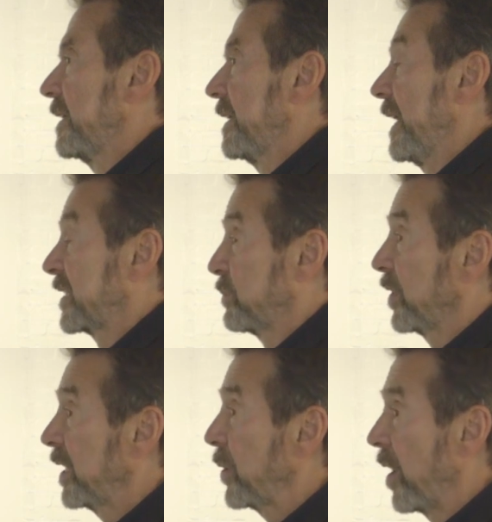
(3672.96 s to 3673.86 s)
it's
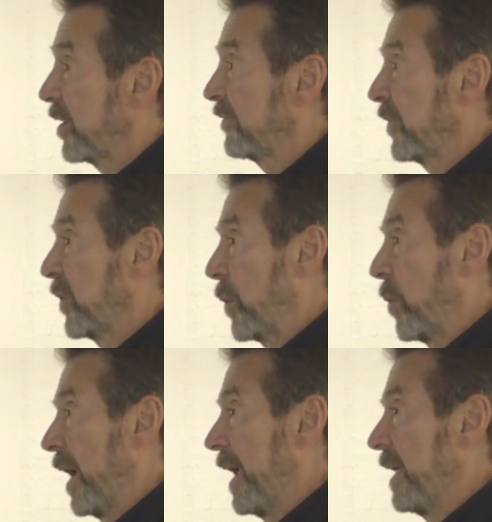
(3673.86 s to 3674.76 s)
really wonderful the
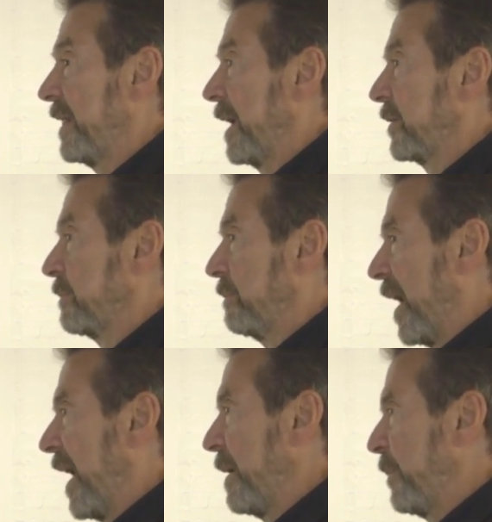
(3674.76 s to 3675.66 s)
way that
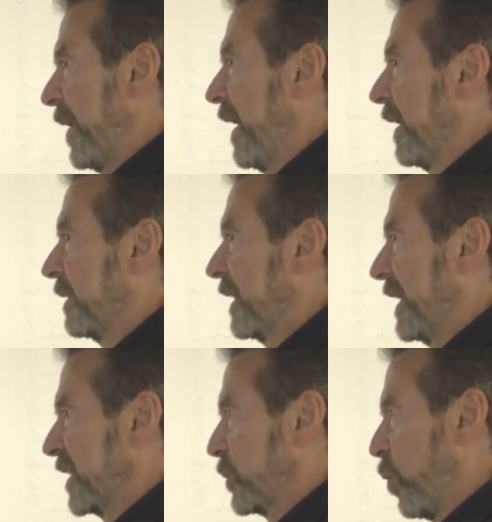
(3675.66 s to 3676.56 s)
my paint
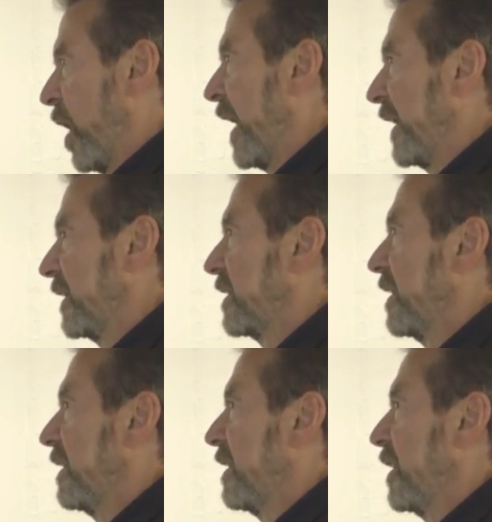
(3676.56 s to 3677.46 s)
that is white
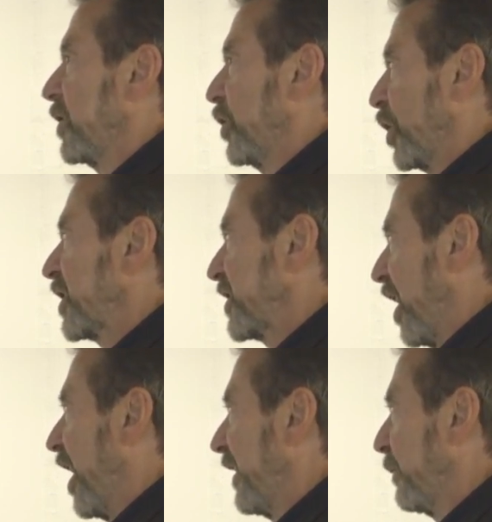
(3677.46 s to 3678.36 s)
looks
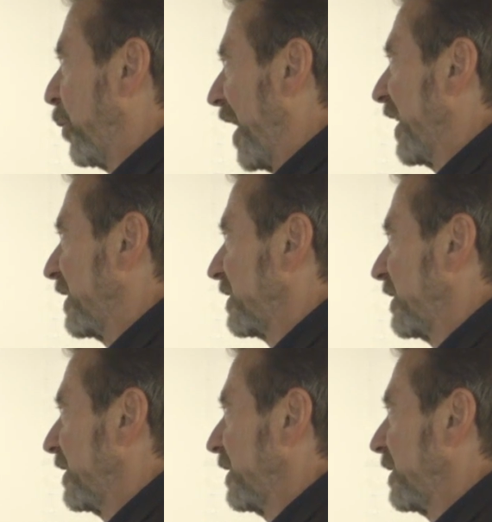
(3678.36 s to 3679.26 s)
on white
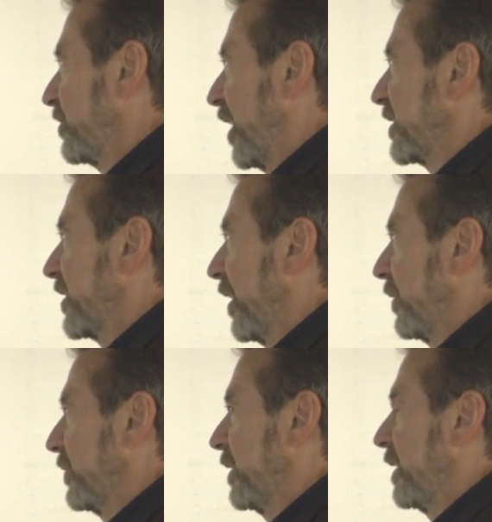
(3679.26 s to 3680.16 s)

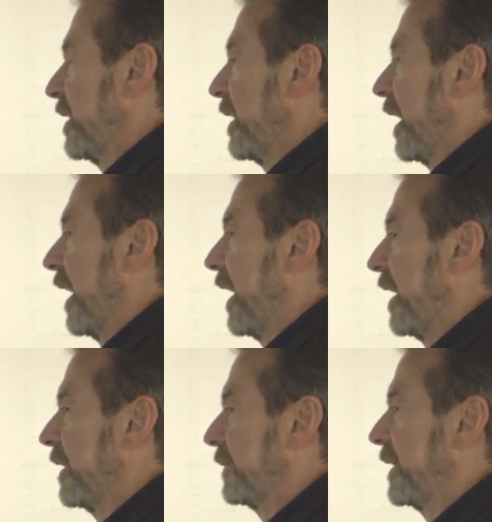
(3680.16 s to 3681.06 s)
gesso.
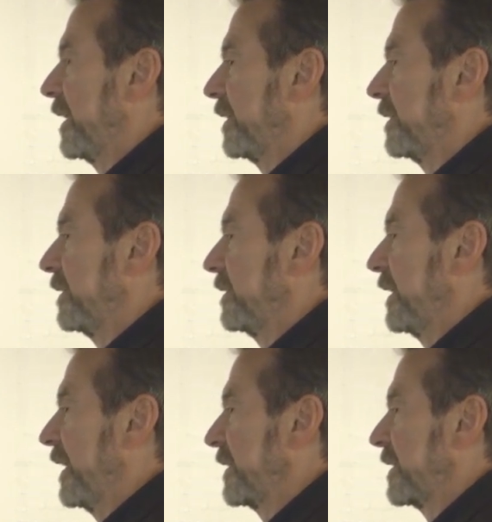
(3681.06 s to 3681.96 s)
Uh, it,
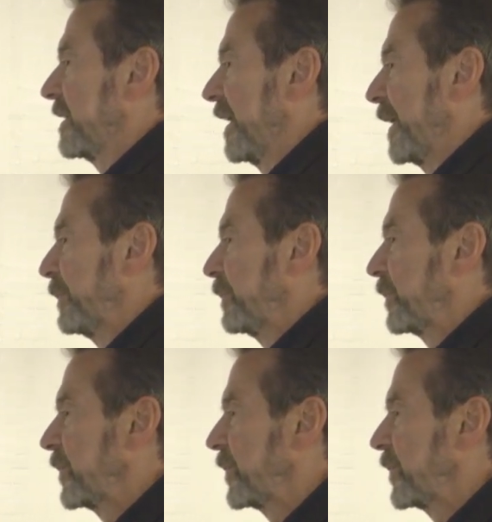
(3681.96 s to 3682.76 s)
it um,